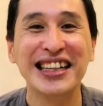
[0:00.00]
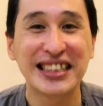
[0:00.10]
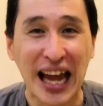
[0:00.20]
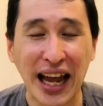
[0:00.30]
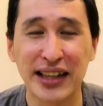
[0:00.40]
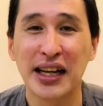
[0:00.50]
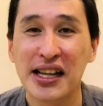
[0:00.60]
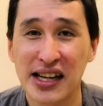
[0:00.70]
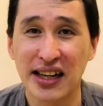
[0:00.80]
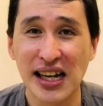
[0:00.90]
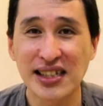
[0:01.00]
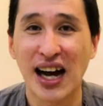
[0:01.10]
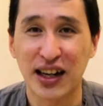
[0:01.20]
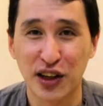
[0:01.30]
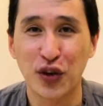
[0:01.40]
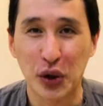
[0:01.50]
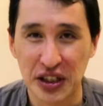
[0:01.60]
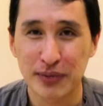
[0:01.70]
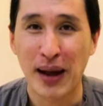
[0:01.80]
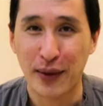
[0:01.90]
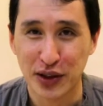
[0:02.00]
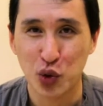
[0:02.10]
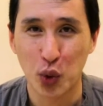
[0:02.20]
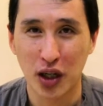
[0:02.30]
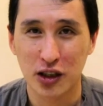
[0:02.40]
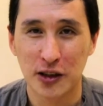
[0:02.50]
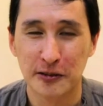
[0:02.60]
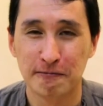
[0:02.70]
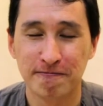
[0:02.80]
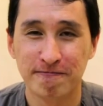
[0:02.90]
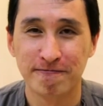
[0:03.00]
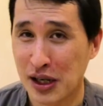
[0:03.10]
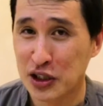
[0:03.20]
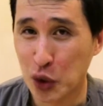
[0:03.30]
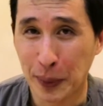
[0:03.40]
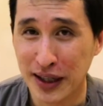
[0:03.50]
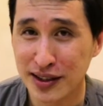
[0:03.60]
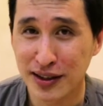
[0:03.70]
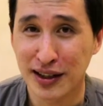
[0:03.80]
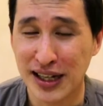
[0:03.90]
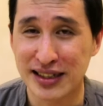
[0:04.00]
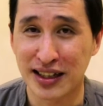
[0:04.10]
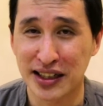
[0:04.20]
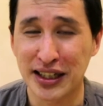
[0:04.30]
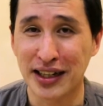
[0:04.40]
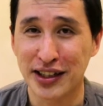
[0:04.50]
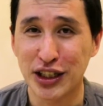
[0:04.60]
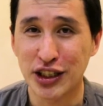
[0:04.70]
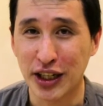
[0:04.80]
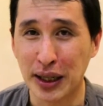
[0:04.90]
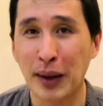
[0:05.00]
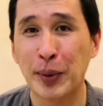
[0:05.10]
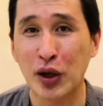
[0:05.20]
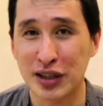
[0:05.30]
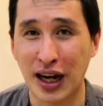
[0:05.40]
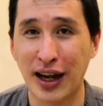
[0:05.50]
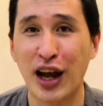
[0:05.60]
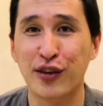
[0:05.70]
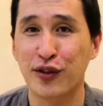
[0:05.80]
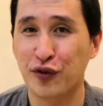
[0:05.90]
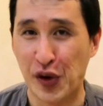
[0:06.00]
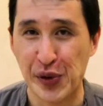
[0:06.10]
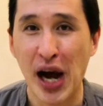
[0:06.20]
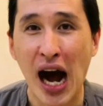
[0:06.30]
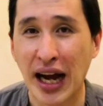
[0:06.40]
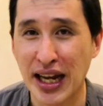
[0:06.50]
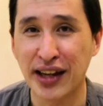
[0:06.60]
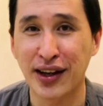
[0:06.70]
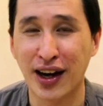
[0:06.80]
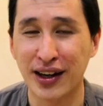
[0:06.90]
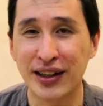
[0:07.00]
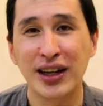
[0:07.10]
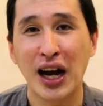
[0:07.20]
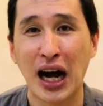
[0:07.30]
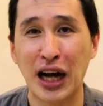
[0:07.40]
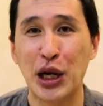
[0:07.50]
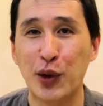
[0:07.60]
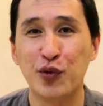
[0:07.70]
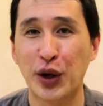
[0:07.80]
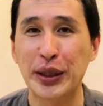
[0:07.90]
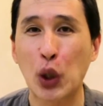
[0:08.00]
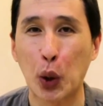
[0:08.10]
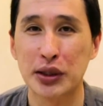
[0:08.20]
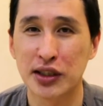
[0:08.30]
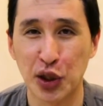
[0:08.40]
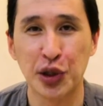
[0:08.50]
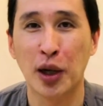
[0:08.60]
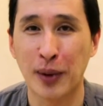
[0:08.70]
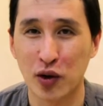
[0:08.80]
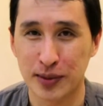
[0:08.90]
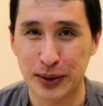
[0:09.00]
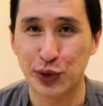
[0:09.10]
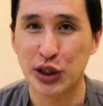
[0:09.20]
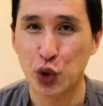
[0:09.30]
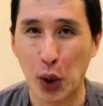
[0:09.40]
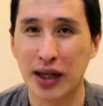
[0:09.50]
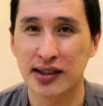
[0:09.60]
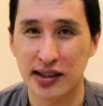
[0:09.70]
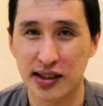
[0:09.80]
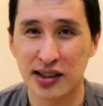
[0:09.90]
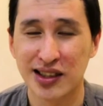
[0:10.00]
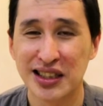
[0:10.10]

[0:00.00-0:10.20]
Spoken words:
then it is harder for this pairing to work. So personally, as an ENTJ, because I have very high NI, I am very concerned about spirituality.